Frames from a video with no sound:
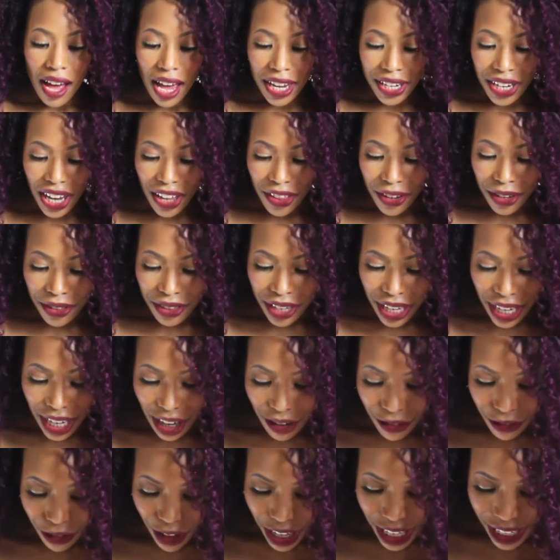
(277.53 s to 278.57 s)
Another
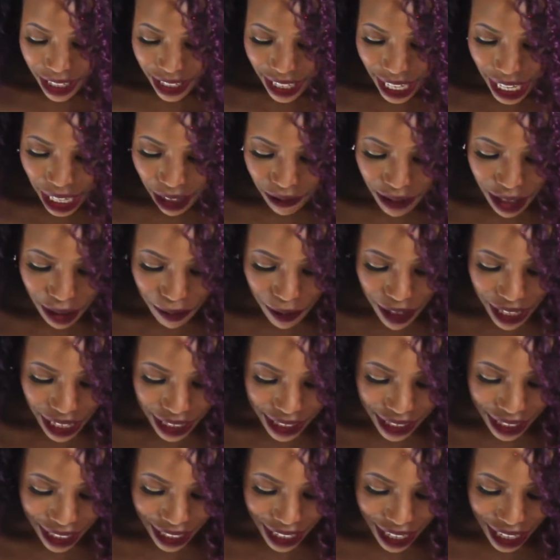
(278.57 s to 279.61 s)
thing a friend gave to me
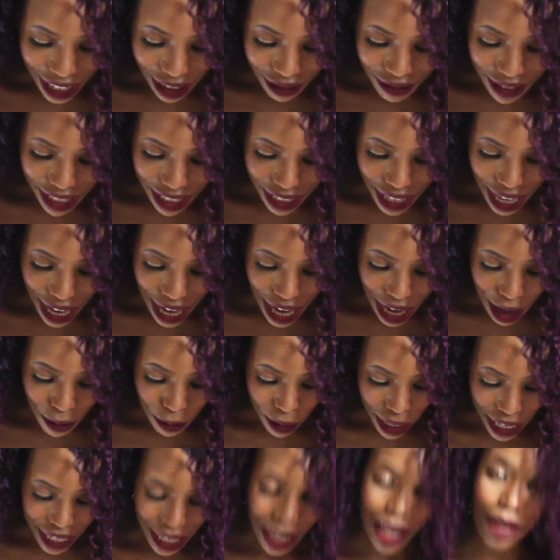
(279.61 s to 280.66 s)
as a gift, and
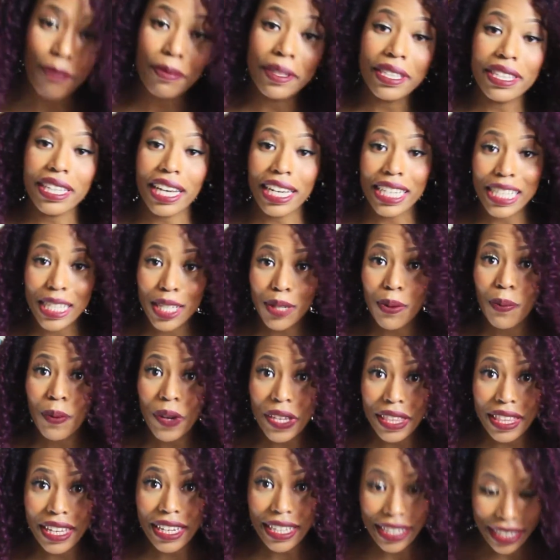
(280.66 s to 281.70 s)
I'm like obsessed
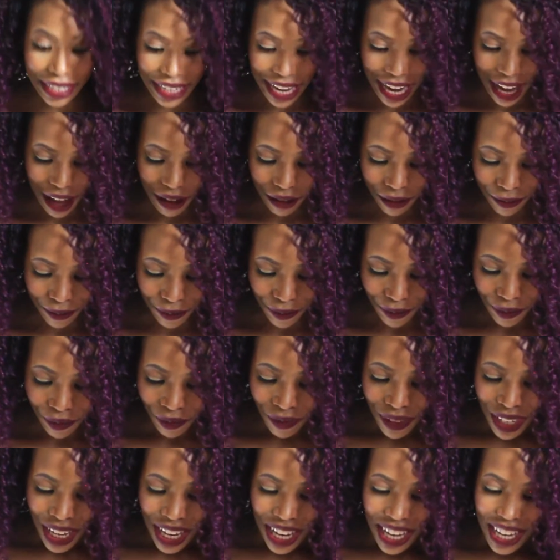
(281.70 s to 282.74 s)
with this now,
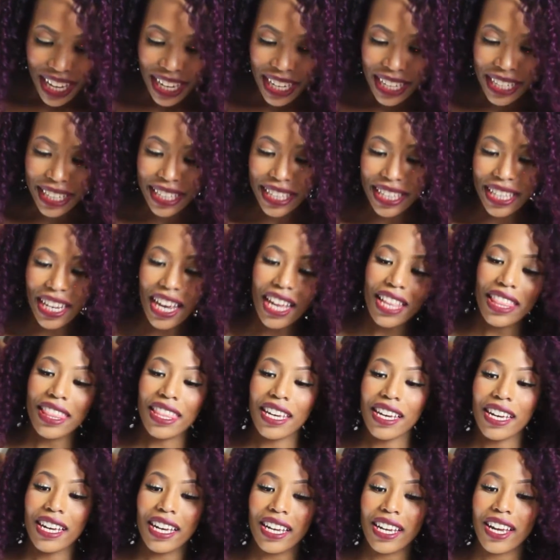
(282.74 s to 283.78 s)
it's
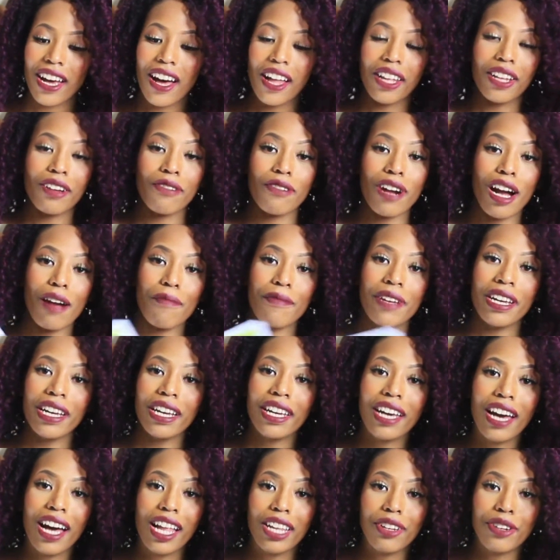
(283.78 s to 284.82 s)
the
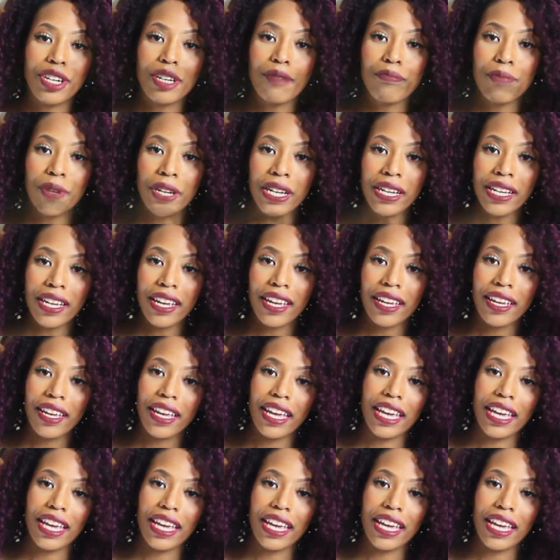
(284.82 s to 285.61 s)
Colorama coloring book.